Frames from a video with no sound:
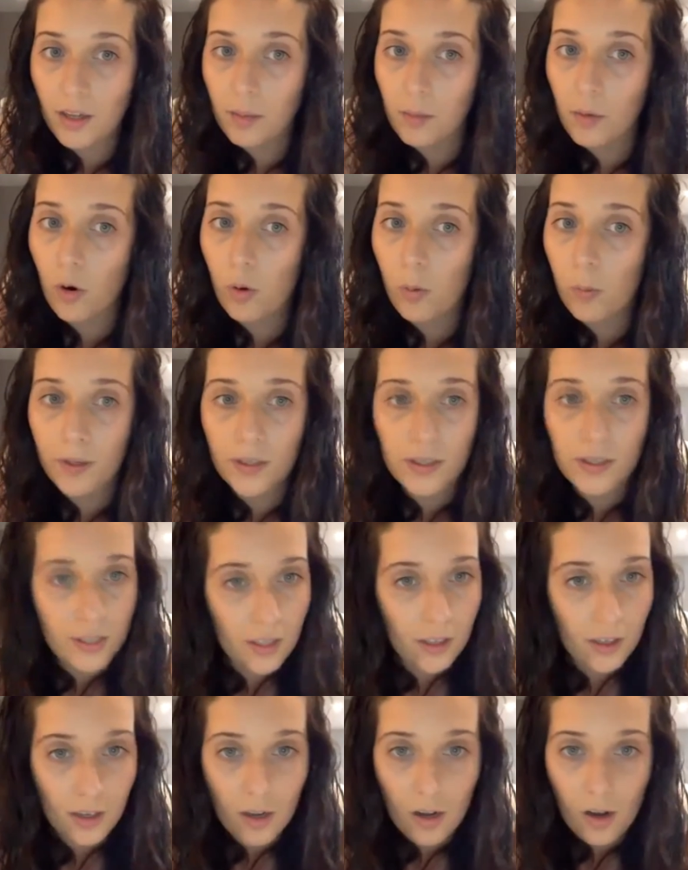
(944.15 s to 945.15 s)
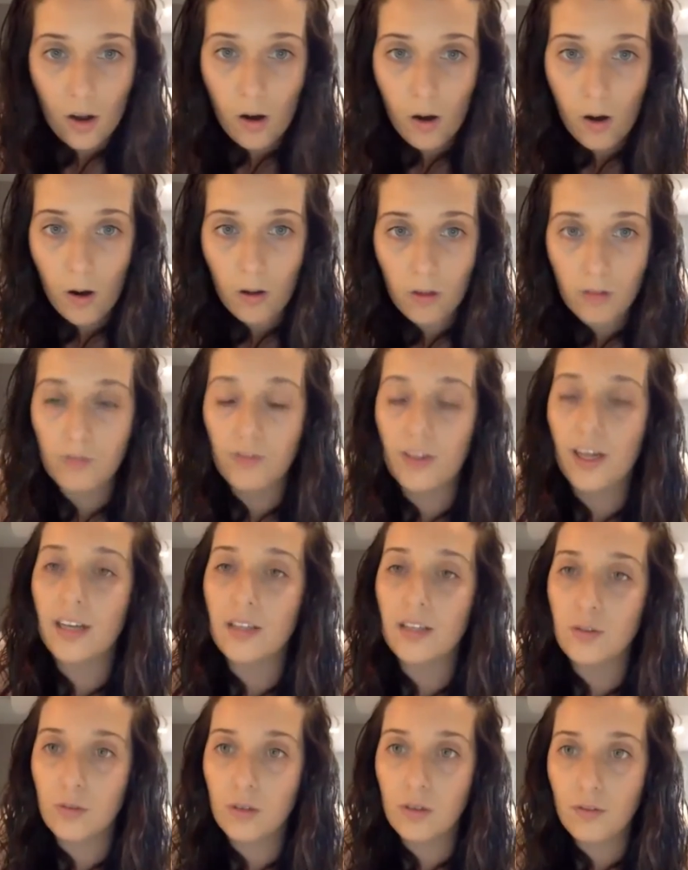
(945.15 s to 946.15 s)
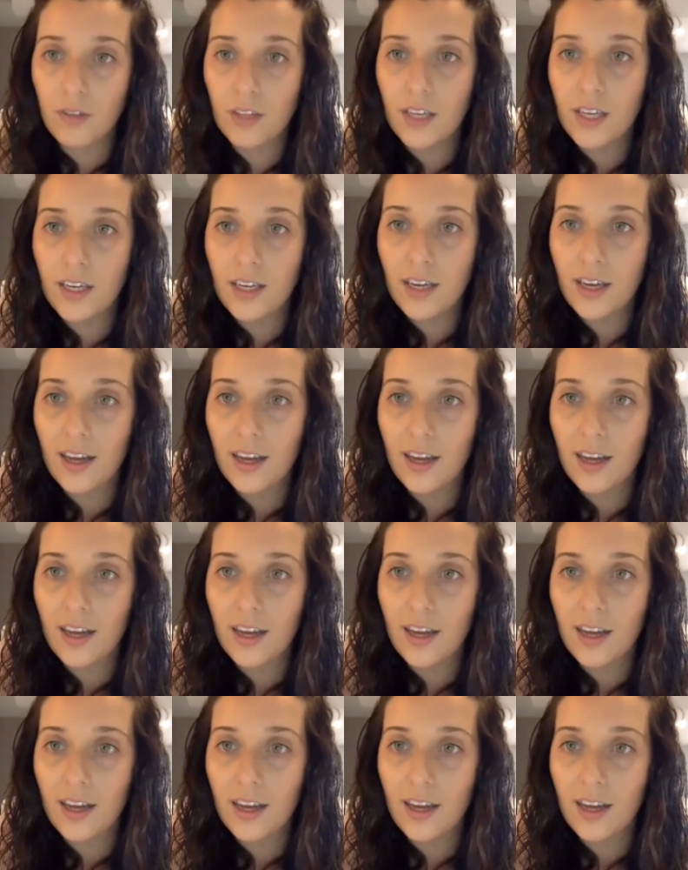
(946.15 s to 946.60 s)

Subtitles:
I'm open to all of that sort of thing,